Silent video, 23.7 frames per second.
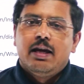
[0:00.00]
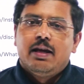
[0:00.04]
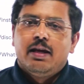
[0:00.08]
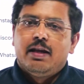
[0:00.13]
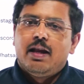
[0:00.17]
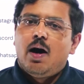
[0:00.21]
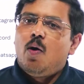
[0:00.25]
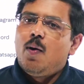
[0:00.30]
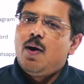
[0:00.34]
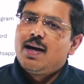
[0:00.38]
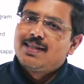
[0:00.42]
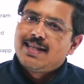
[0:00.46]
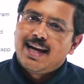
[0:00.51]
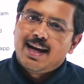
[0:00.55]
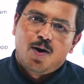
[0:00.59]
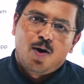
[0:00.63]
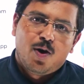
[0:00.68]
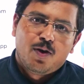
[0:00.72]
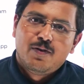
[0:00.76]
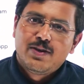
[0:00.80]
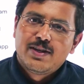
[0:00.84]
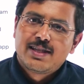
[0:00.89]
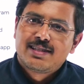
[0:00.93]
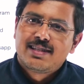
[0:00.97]
Now, as I
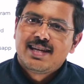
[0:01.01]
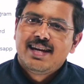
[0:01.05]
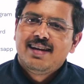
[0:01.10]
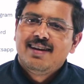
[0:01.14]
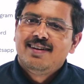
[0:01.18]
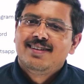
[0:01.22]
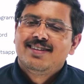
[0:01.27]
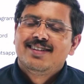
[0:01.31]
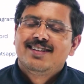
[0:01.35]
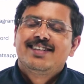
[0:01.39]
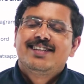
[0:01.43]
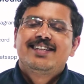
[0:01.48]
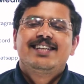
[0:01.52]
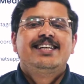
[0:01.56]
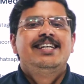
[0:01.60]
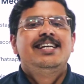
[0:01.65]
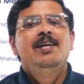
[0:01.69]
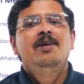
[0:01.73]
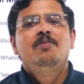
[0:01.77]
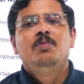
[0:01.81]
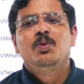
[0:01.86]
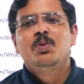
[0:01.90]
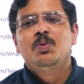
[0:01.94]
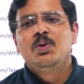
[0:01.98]
always say,
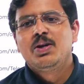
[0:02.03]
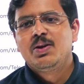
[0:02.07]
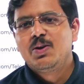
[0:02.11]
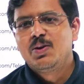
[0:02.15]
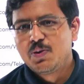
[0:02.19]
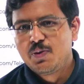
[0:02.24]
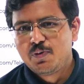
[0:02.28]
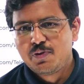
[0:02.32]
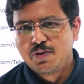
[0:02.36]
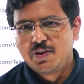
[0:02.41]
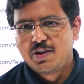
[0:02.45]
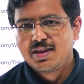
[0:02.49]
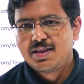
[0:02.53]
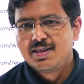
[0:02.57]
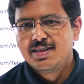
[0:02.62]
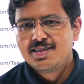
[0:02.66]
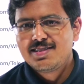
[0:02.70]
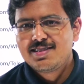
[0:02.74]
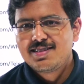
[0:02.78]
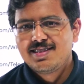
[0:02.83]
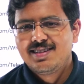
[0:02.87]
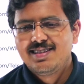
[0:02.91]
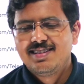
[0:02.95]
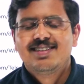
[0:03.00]
keep doing good for
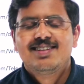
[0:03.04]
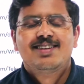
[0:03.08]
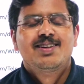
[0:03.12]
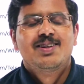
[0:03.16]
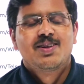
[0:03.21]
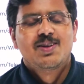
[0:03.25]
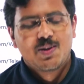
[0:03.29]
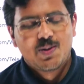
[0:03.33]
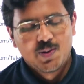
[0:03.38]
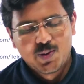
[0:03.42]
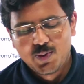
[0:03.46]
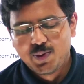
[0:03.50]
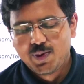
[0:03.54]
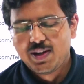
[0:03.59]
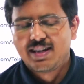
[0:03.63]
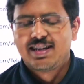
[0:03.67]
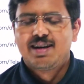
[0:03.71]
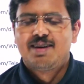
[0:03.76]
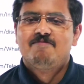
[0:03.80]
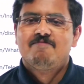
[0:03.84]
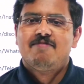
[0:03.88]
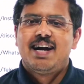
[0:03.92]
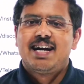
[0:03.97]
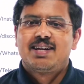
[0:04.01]
others. Good will
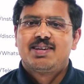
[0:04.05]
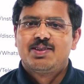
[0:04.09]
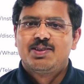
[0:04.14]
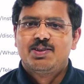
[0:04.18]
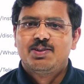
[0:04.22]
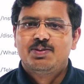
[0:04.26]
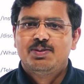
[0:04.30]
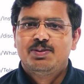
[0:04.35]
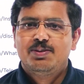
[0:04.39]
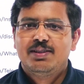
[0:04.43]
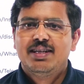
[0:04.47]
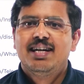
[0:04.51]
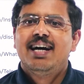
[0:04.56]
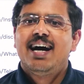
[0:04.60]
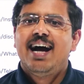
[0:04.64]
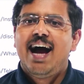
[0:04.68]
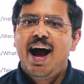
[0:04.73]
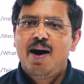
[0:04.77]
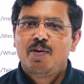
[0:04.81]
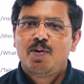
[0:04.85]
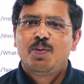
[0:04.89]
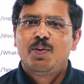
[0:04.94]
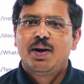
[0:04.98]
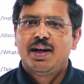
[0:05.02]
come back to you.
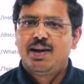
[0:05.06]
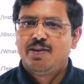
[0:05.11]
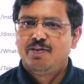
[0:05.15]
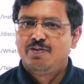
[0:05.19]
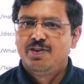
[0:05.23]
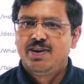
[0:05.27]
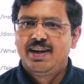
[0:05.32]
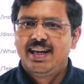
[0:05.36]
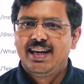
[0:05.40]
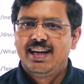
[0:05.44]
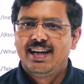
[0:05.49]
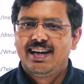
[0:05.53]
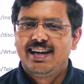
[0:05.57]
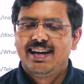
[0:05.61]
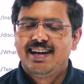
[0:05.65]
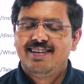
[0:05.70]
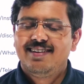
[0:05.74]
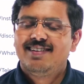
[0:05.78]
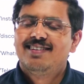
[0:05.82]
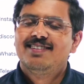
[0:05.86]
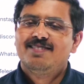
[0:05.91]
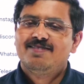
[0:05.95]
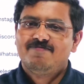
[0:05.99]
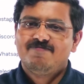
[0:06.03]
Have a wonderful day ahead.
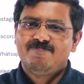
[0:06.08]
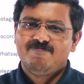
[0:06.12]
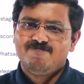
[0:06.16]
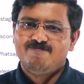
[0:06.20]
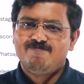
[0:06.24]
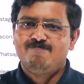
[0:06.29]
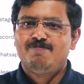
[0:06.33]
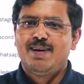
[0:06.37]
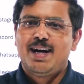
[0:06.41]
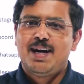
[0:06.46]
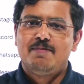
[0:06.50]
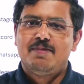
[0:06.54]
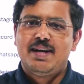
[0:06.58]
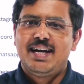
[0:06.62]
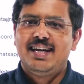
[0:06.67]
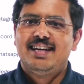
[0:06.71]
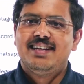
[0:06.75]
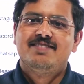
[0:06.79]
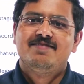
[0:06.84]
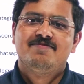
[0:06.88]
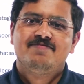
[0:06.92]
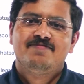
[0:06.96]
Bye-bye.